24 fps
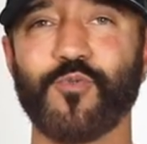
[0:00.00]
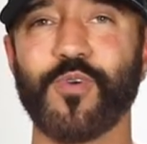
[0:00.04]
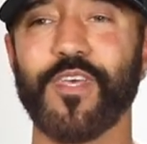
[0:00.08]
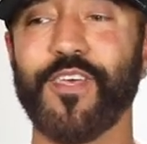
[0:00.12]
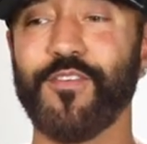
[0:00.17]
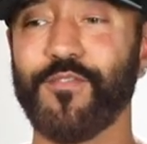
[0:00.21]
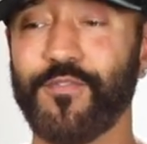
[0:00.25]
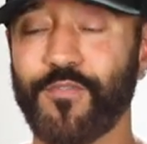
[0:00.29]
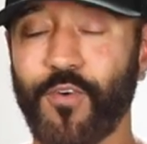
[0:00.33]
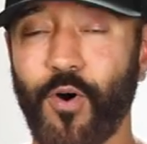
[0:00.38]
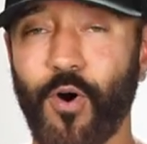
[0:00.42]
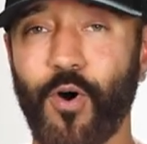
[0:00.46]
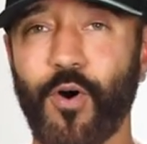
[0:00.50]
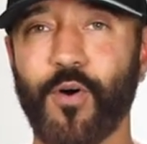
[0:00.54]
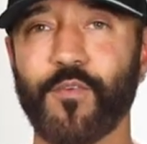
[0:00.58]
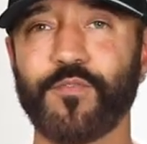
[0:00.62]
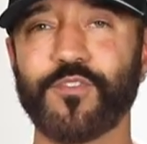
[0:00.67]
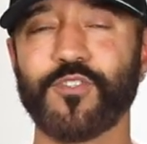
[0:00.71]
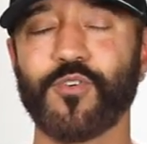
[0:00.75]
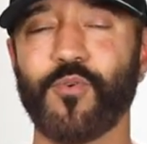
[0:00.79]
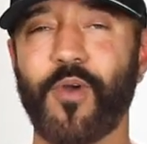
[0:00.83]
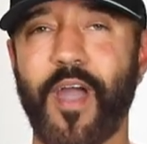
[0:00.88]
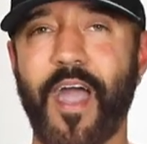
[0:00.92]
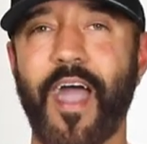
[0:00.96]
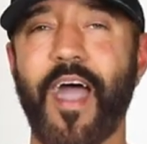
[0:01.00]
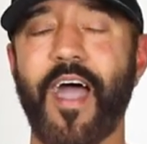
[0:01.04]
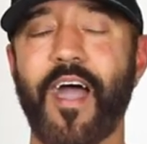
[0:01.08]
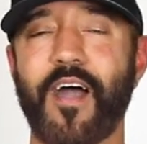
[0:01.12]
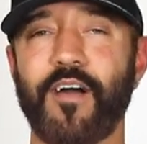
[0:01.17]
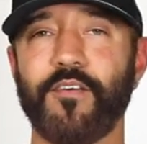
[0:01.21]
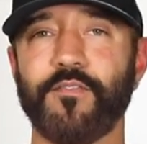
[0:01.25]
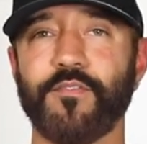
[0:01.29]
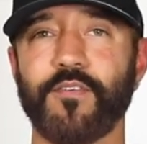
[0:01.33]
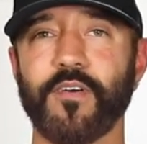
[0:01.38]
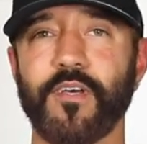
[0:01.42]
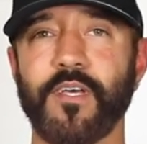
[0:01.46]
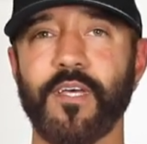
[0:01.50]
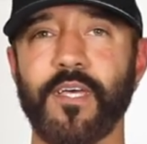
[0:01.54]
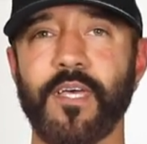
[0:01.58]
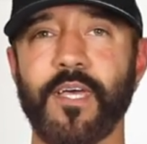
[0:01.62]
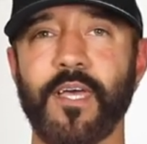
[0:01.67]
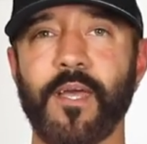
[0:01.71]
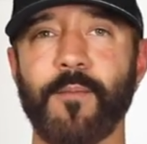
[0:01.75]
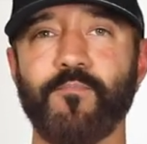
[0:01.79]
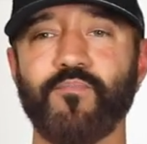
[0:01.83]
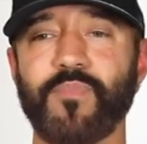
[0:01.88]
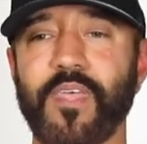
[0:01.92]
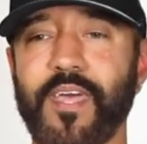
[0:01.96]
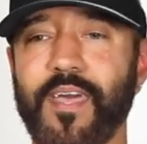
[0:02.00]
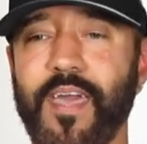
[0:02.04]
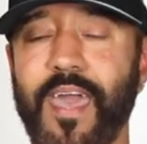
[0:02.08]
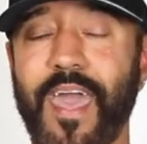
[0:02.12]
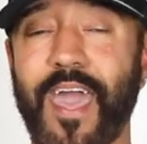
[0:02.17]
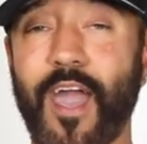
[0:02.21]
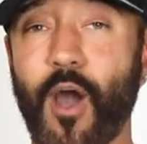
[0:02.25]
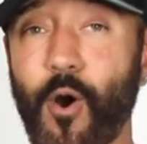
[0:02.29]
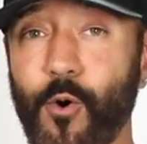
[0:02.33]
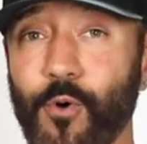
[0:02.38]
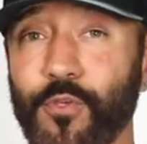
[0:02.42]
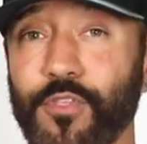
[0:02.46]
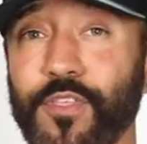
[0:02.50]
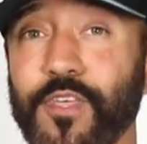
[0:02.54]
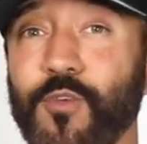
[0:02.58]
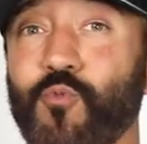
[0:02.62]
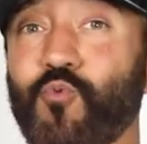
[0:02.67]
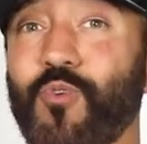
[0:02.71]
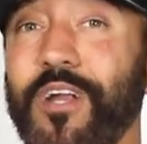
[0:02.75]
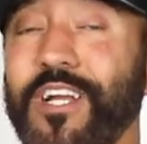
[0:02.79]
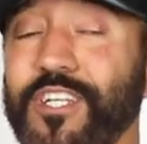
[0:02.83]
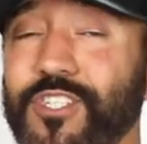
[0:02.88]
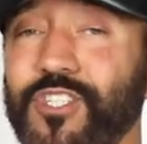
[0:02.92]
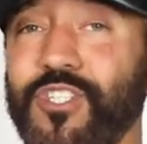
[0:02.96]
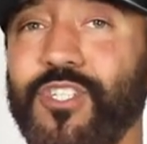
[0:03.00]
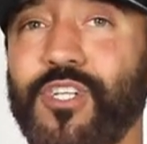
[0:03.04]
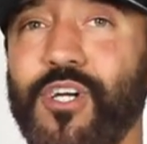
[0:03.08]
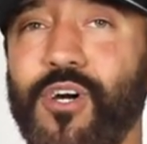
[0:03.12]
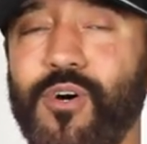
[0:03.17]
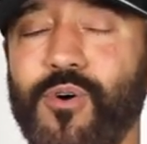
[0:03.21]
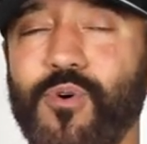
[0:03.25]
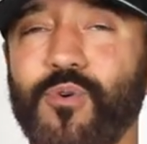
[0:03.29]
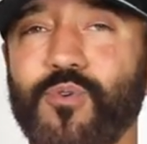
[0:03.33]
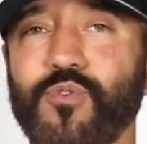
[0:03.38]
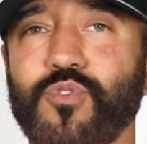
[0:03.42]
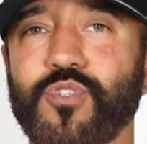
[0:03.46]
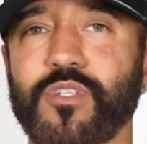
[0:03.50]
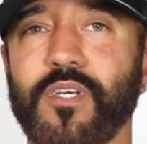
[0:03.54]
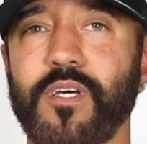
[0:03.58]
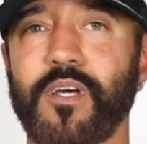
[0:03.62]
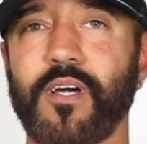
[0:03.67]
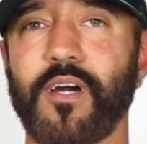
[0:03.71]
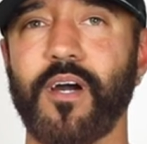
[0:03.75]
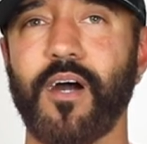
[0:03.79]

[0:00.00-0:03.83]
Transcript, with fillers: We evolved to have healthy ratios